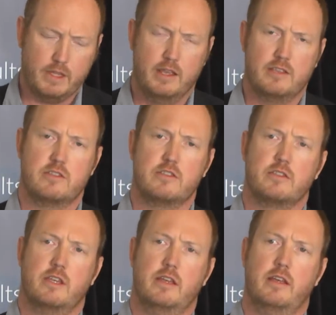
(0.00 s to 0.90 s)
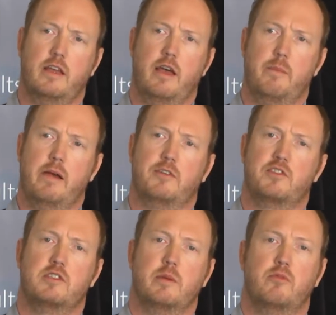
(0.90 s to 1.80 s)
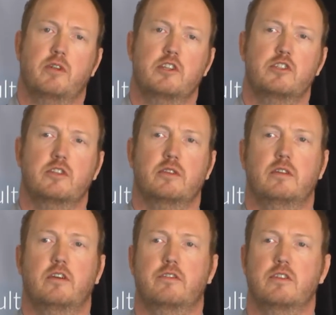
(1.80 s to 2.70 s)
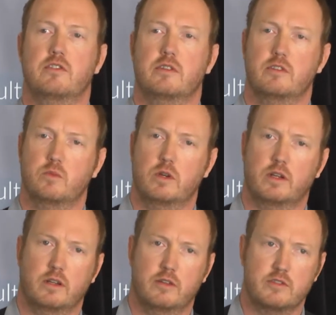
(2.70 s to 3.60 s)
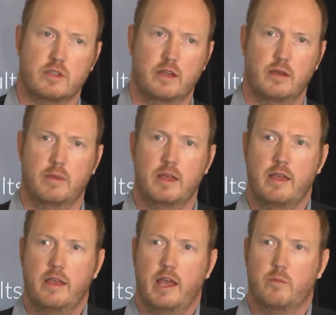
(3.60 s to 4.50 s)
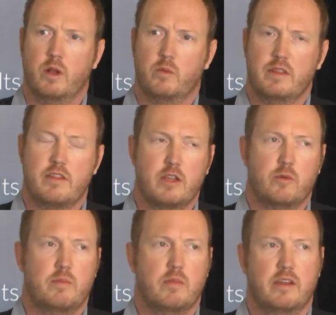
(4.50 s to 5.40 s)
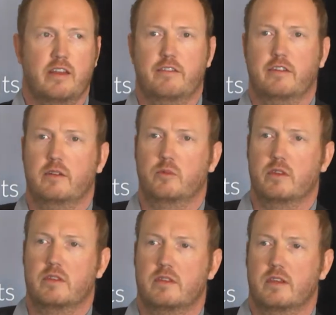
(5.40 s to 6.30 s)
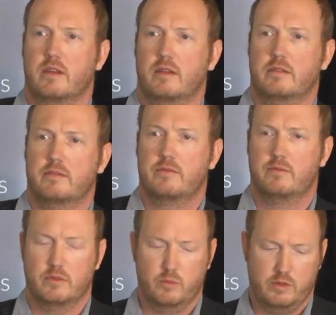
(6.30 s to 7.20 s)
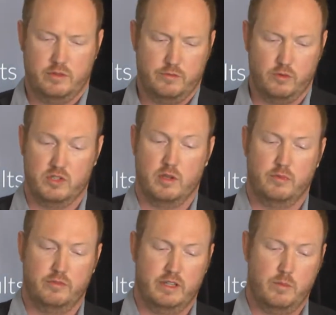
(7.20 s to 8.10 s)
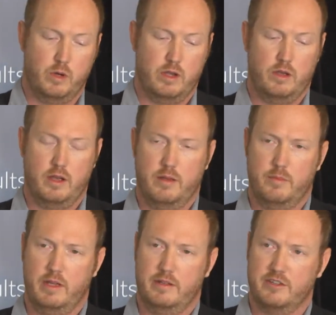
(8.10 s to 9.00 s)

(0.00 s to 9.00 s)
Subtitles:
is about separation of concerns and workloads. And while we think we might have it with, for example, VMware, it